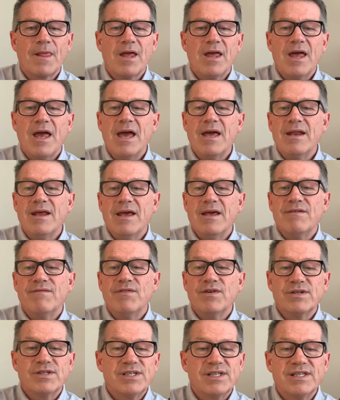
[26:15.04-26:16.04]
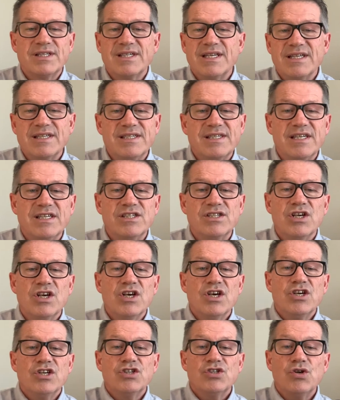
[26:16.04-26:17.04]
And verse 16 says,
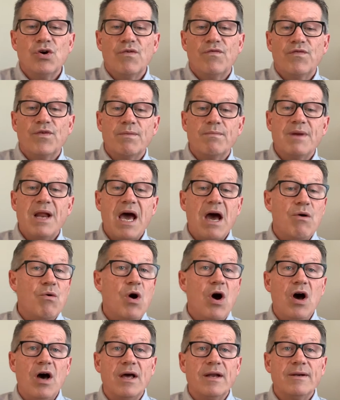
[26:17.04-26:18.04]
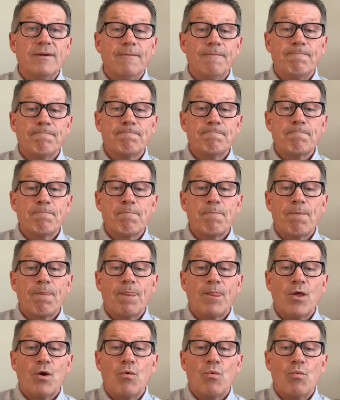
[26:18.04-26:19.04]
so from now on,
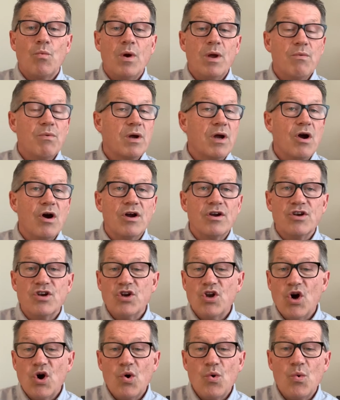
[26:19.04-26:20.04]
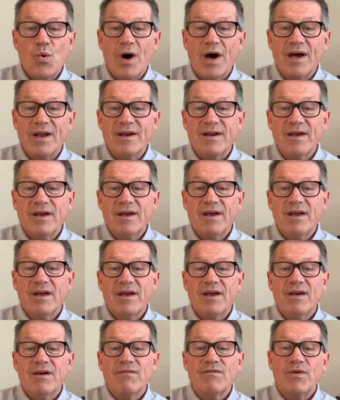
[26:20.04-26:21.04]
we regard no one
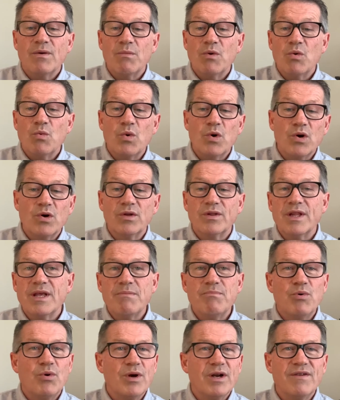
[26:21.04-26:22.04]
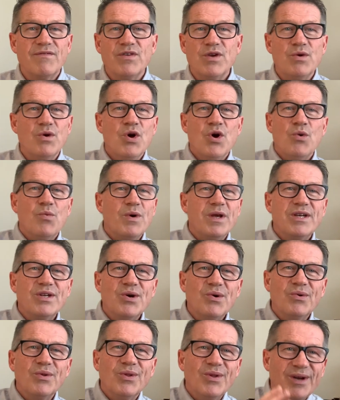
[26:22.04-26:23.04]
from a worldly point of view. We
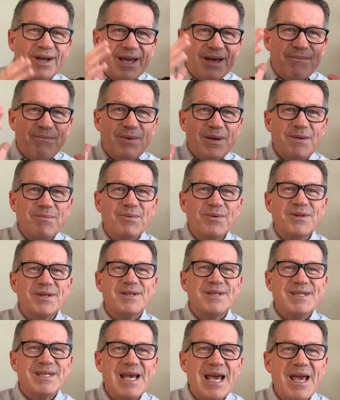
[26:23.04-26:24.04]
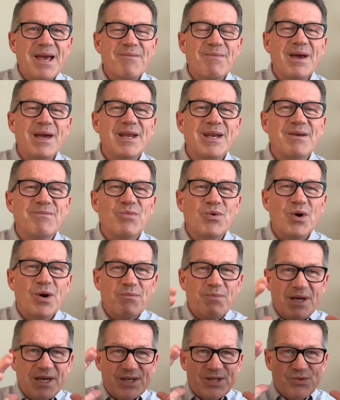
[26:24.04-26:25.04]
don't look at people the same anymore,
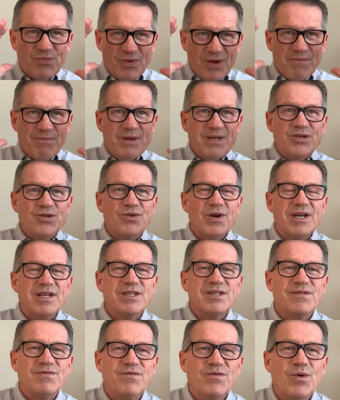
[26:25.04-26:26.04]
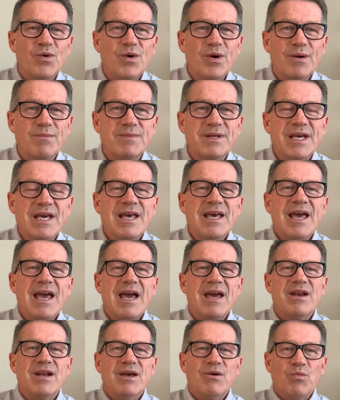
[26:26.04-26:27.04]
because we've been transformed.
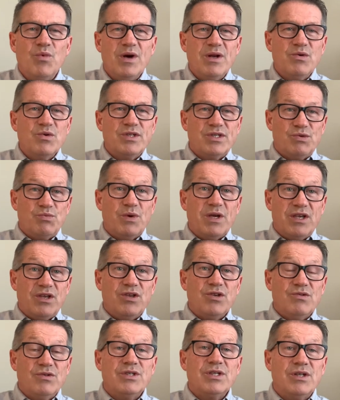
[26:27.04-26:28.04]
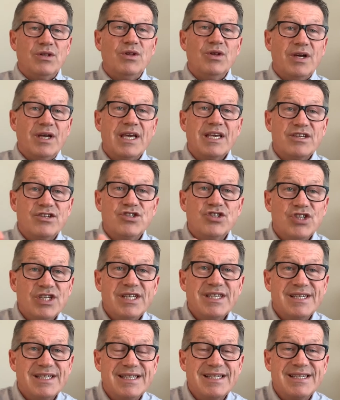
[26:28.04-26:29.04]
And once we used to look at
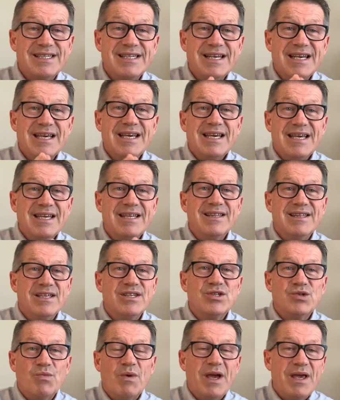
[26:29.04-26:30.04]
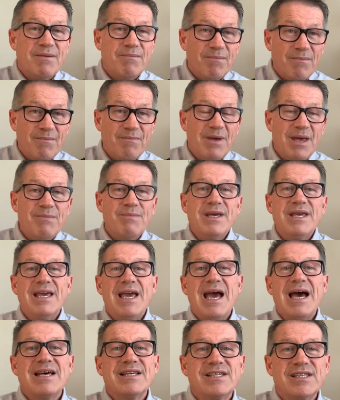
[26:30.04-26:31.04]
Jesus in this way, maybe
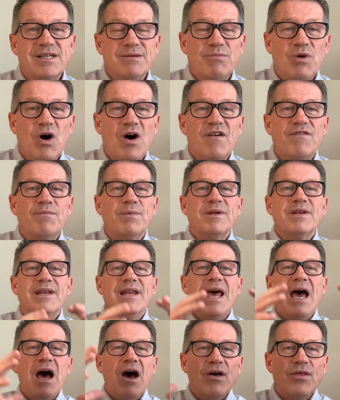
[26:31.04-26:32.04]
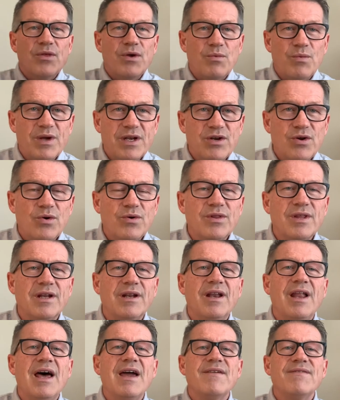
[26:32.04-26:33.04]
cast him off. But now that we know the
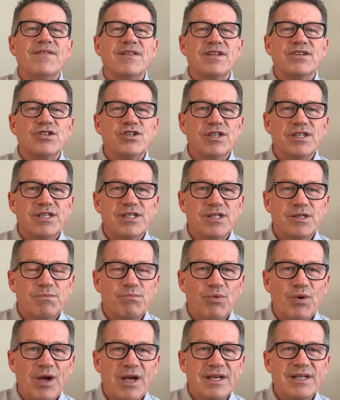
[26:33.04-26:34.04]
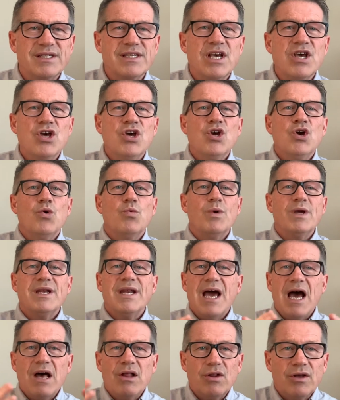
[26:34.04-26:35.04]
life that Jesus brings, we
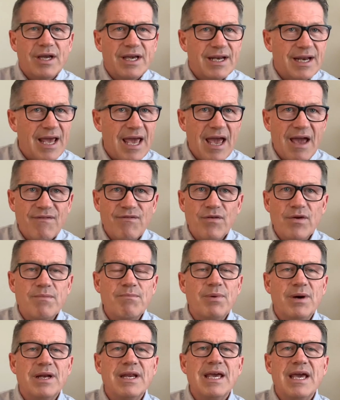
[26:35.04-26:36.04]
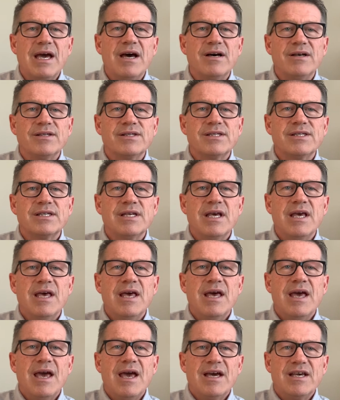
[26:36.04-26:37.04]
now look at everybody else
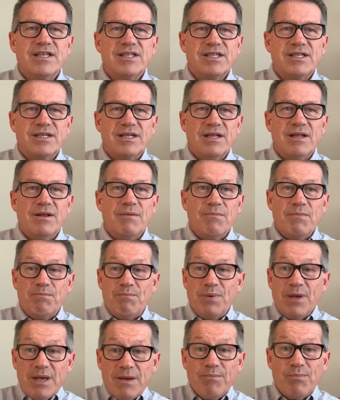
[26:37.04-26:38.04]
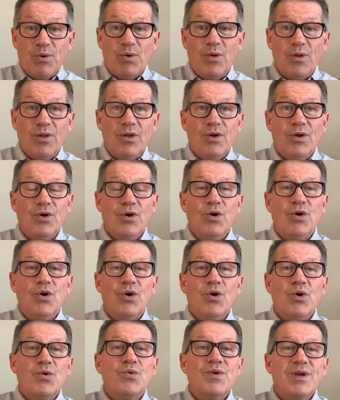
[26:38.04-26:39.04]
as people
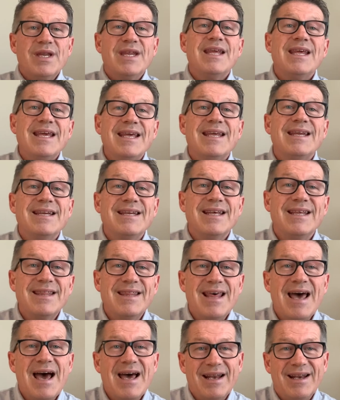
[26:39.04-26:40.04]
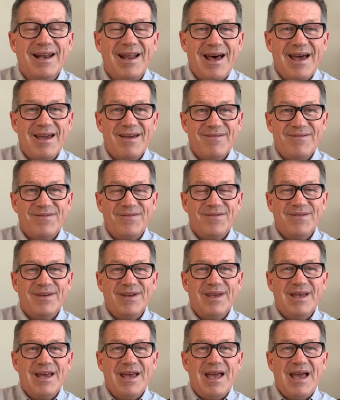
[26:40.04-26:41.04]
who need that life,
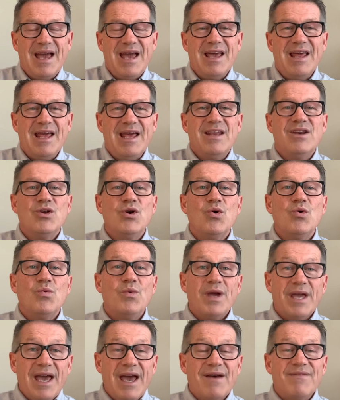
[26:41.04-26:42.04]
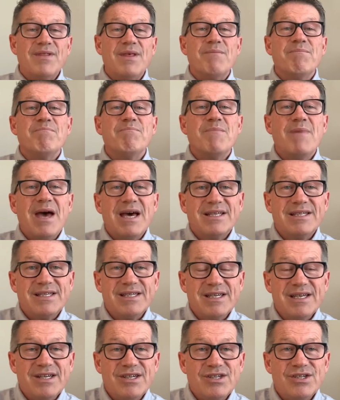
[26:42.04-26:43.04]
and who we have the
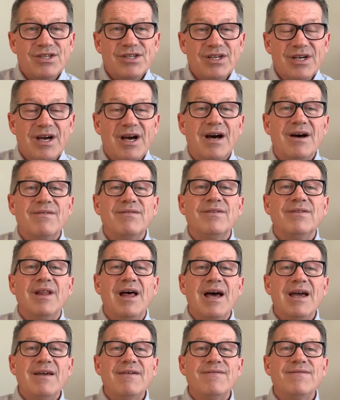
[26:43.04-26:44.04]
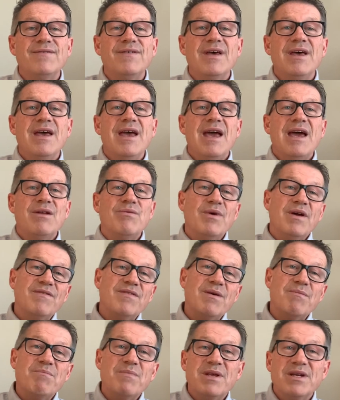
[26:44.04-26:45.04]
message of life, and we have the
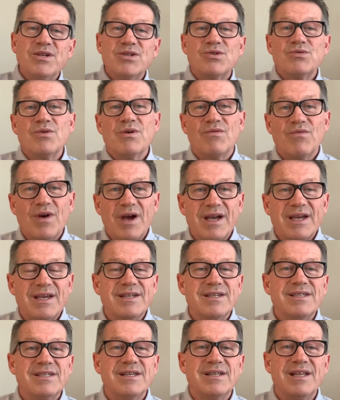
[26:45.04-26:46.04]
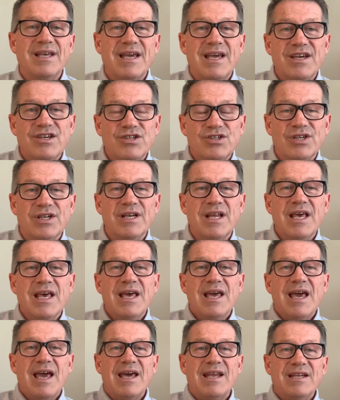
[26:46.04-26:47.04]
ministry of reconciliation.
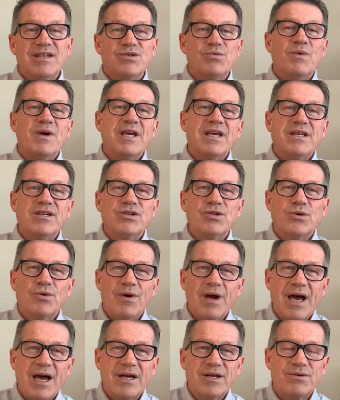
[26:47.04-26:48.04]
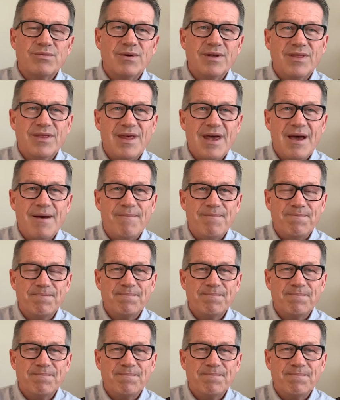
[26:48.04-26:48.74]
And as we interact with them,